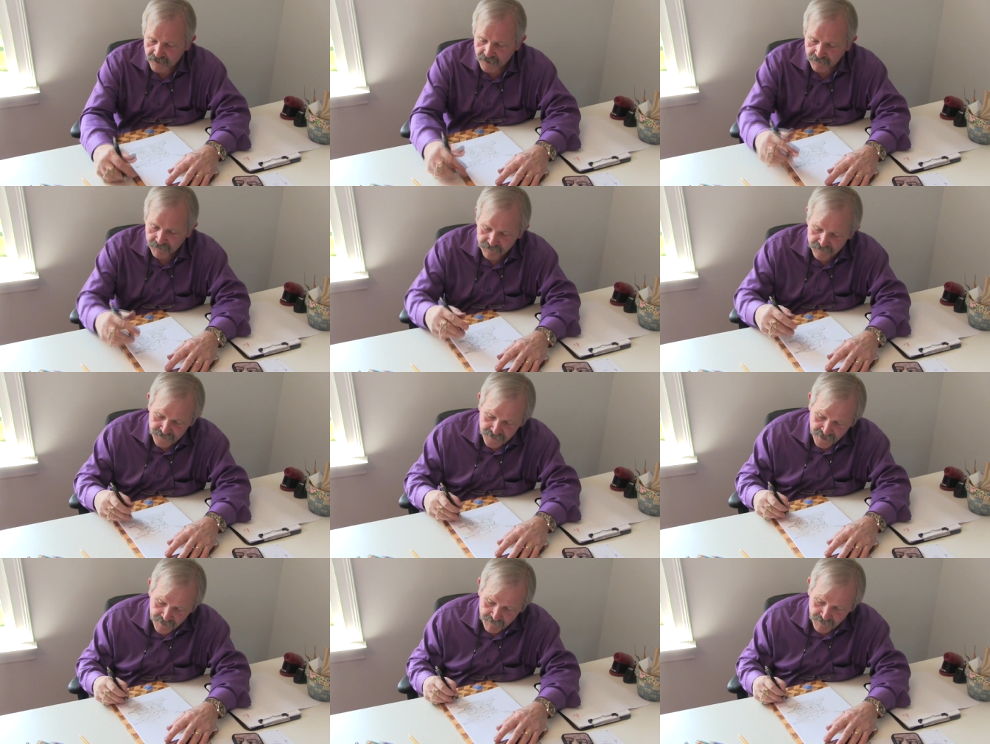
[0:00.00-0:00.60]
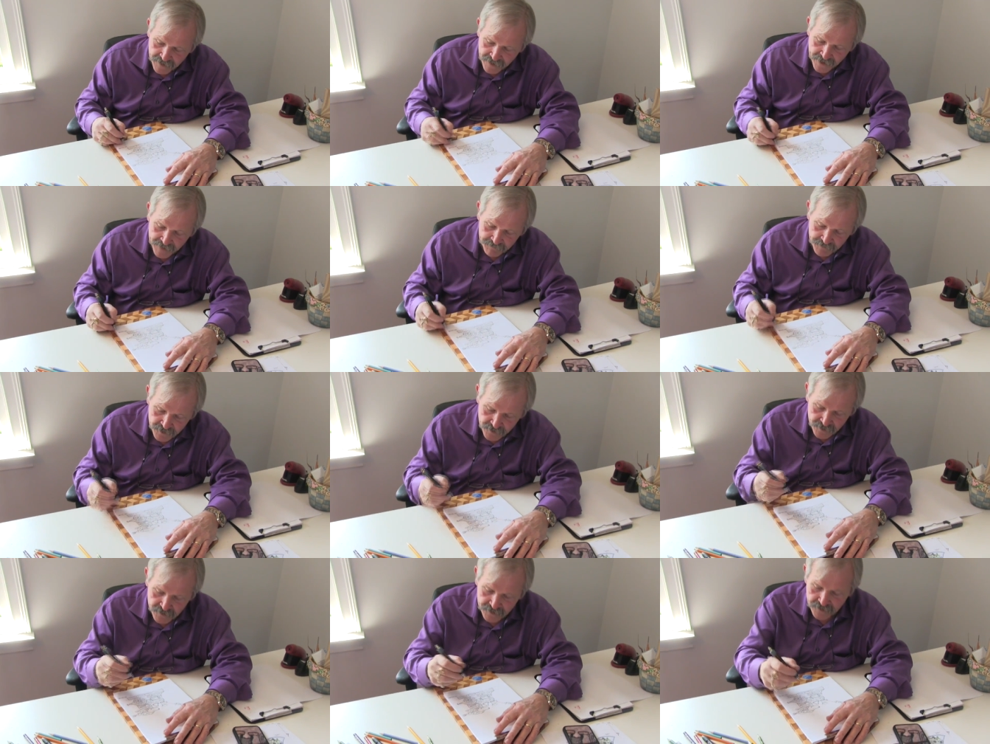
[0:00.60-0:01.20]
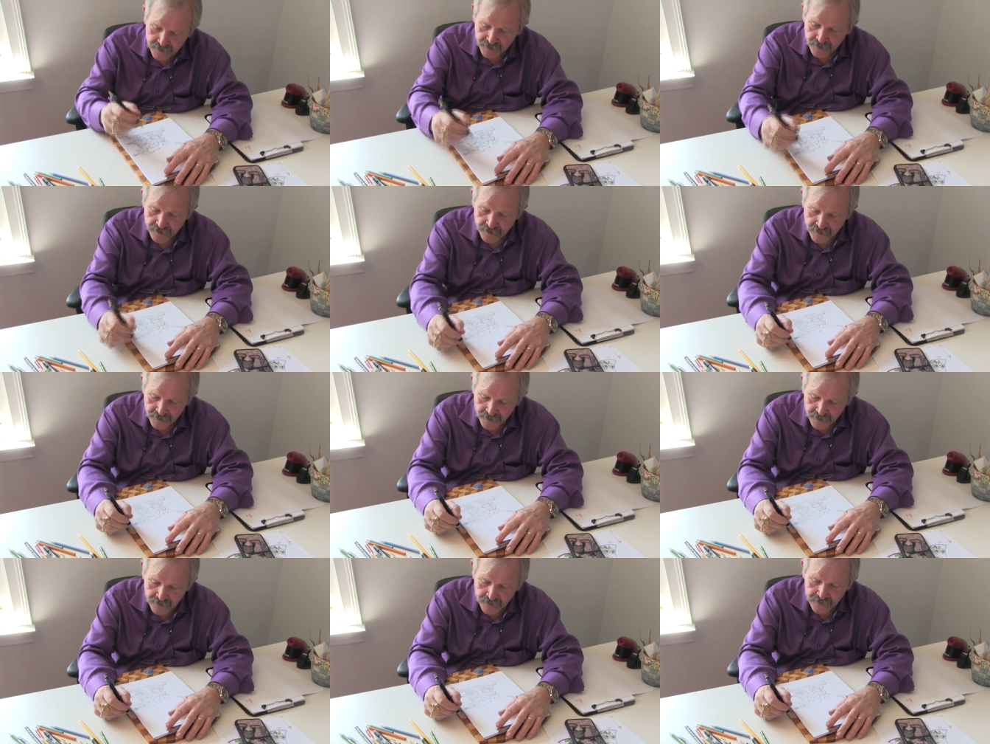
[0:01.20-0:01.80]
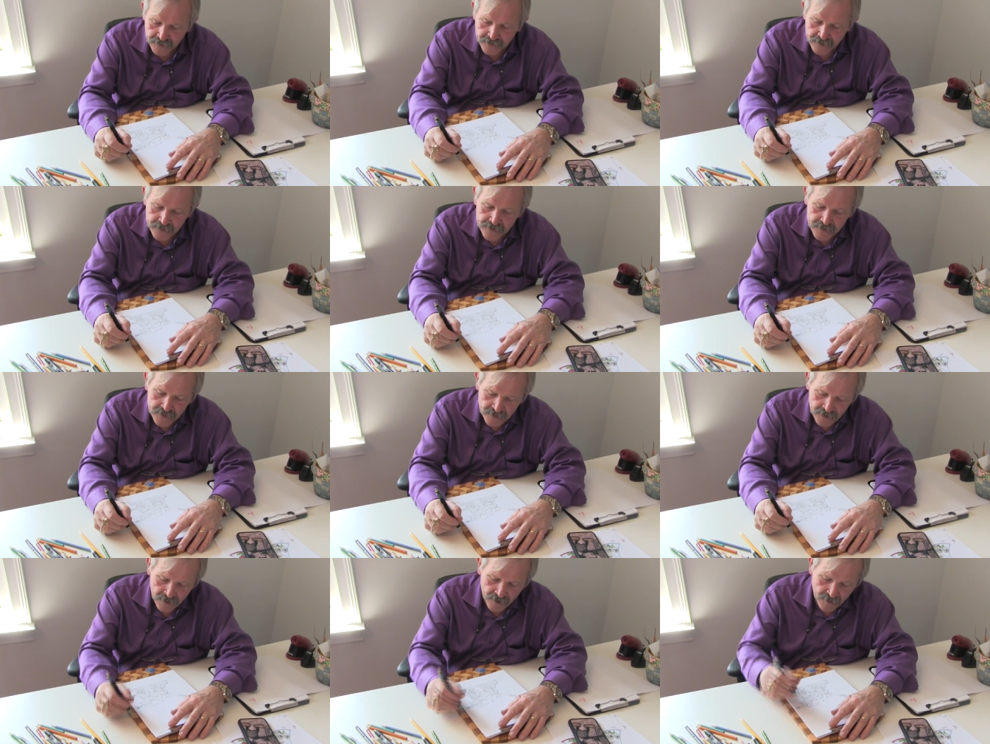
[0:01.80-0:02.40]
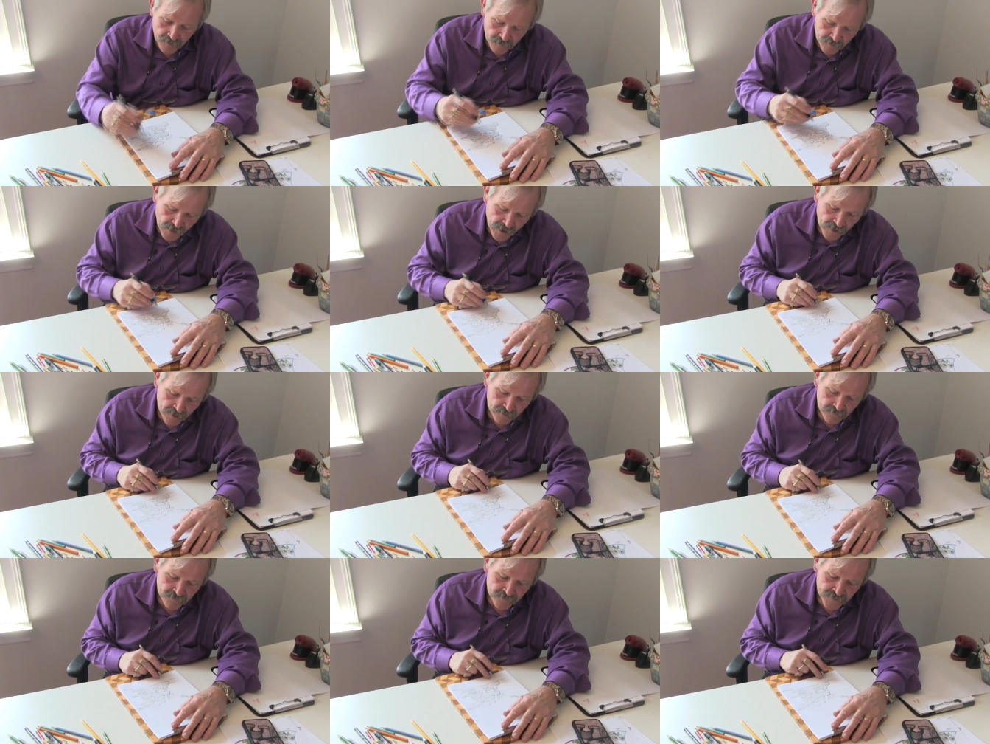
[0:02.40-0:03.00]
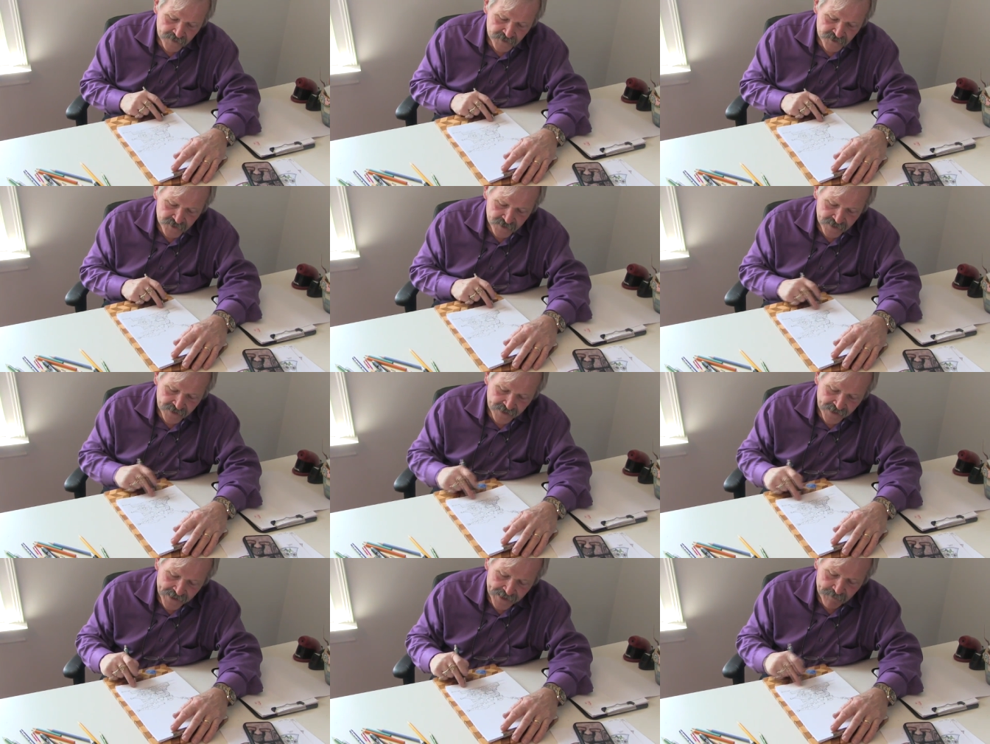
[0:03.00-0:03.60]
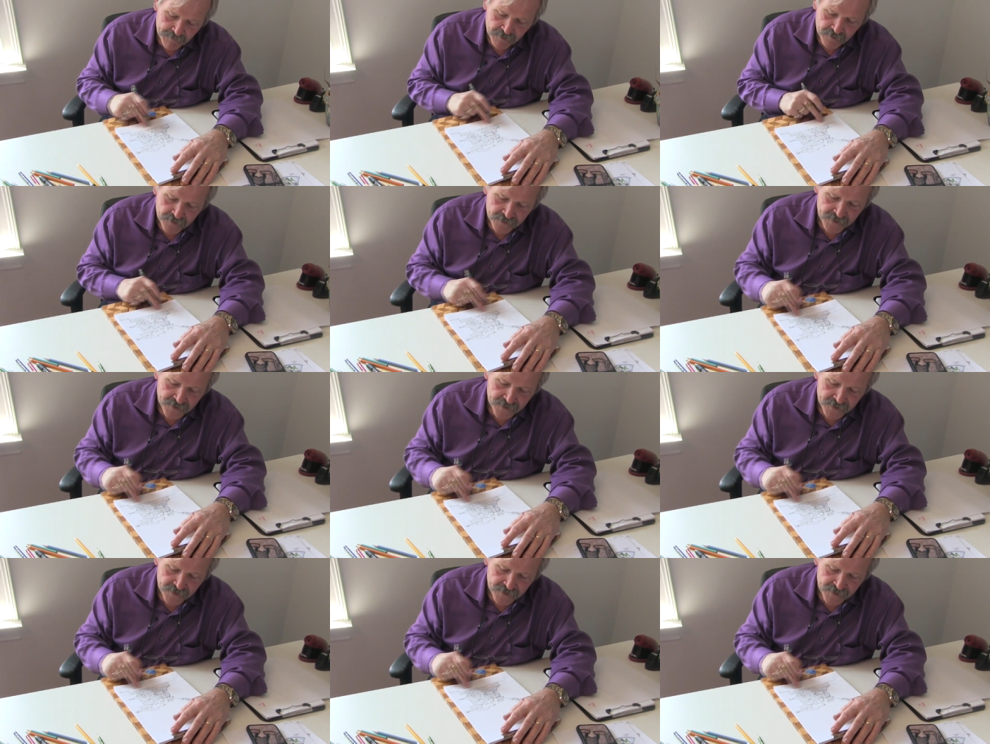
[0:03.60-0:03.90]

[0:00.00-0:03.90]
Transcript: and I've signed my name to it, and I'll eventually label